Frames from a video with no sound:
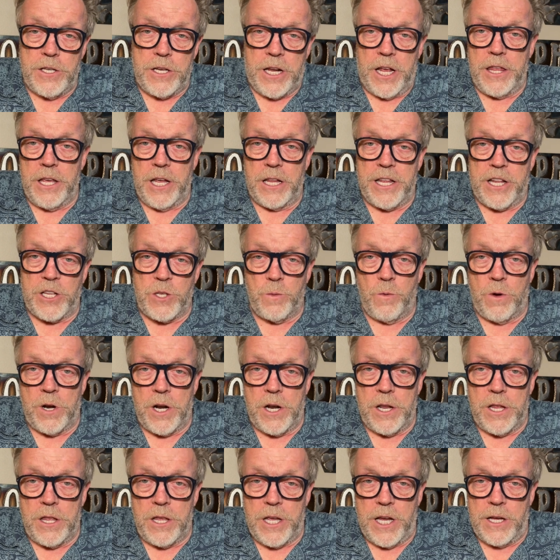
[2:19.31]
I think that's one of
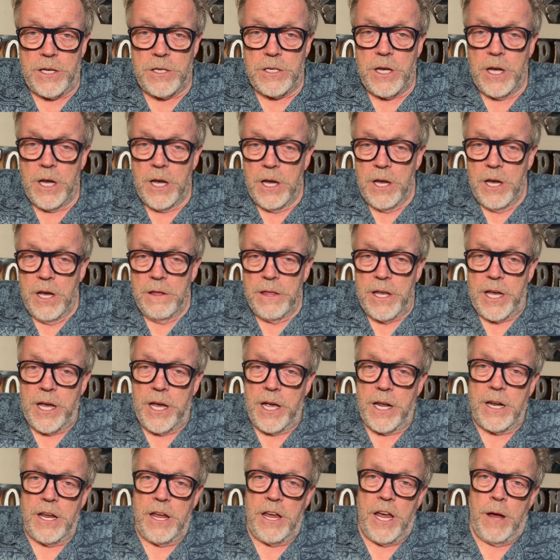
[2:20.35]
the things
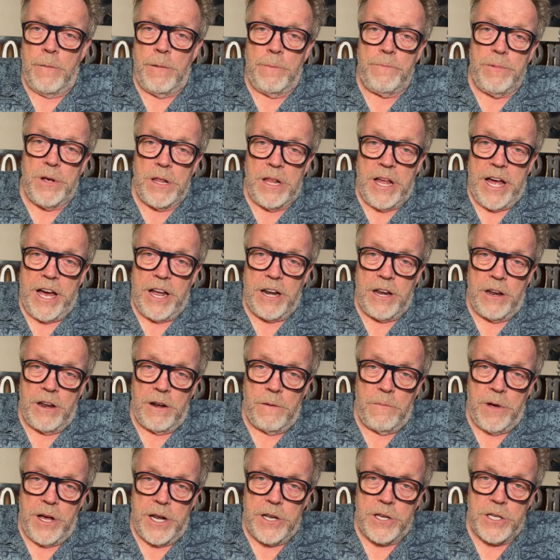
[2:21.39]
that came up a lot in
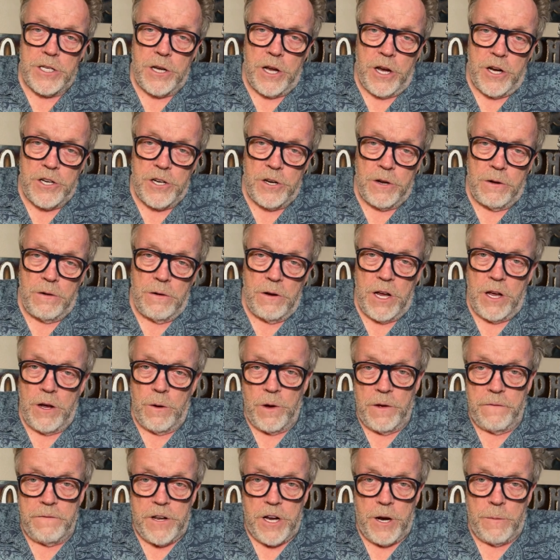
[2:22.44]
my discussion
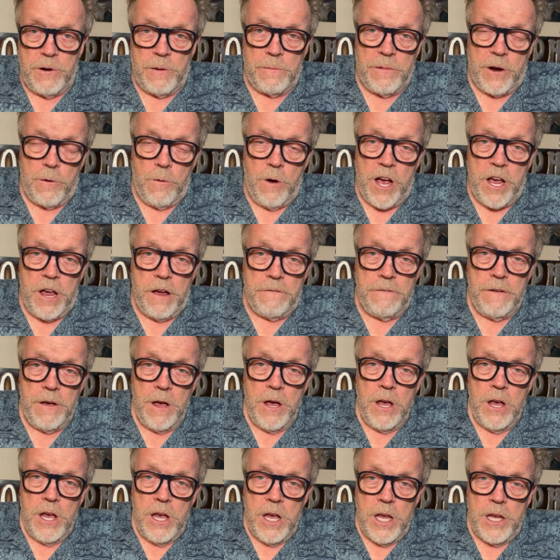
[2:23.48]
with Deborah, my wife,
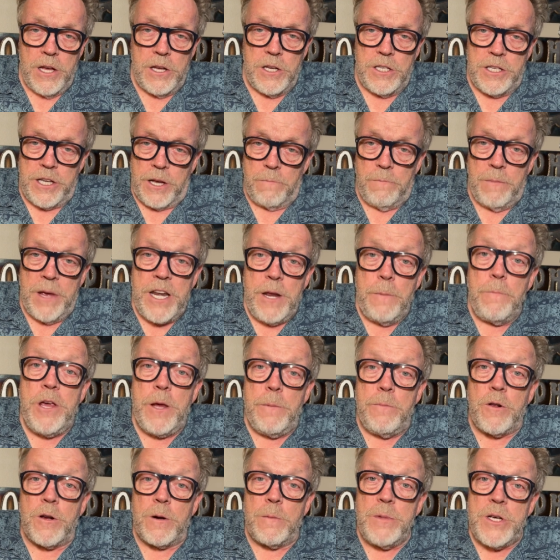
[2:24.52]
is that many
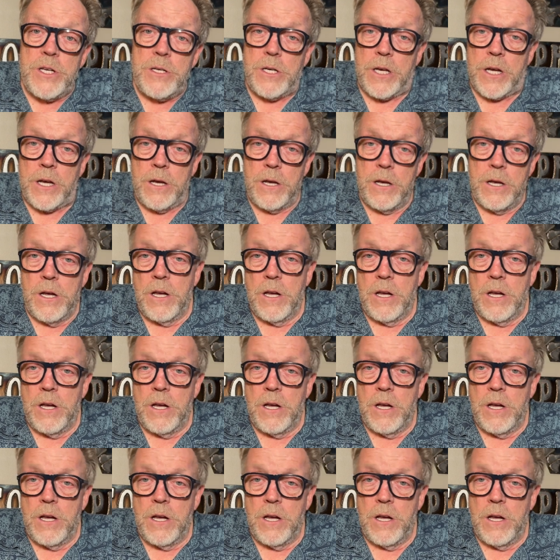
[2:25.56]
people are busy.